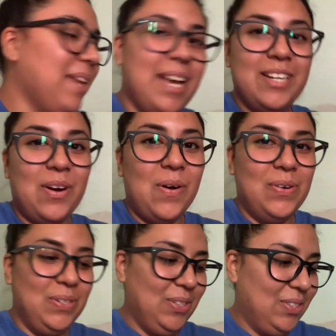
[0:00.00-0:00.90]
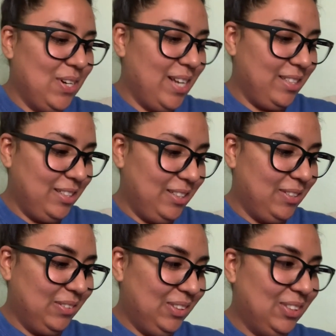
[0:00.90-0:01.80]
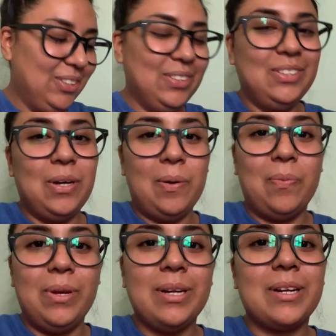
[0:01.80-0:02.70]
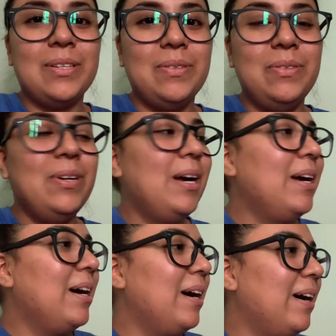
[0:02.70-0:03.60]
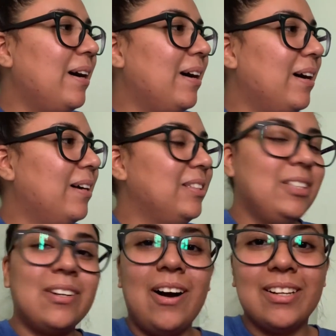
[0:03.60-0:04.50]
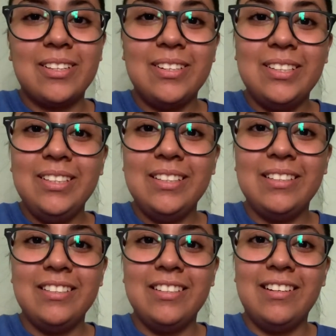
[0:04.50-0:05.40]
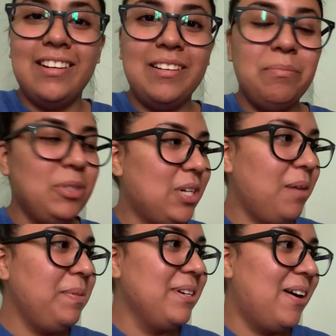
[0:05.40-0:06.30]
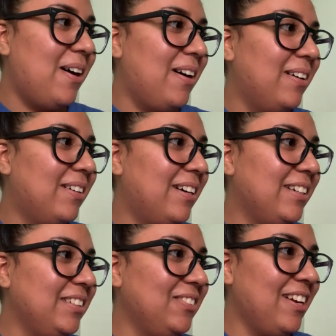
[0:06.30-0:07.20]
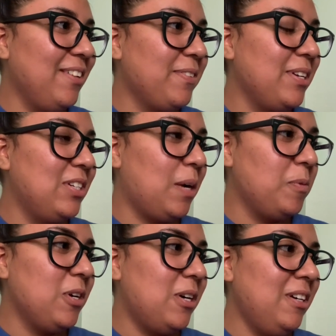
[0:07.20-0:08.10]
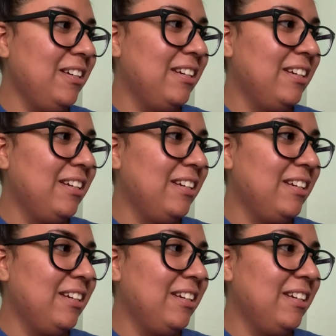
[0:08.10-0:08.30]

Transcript: and a whole new dress and some new shoes. So we are gonna do a toddler um shopping haul. Are you ready for your shopping haul?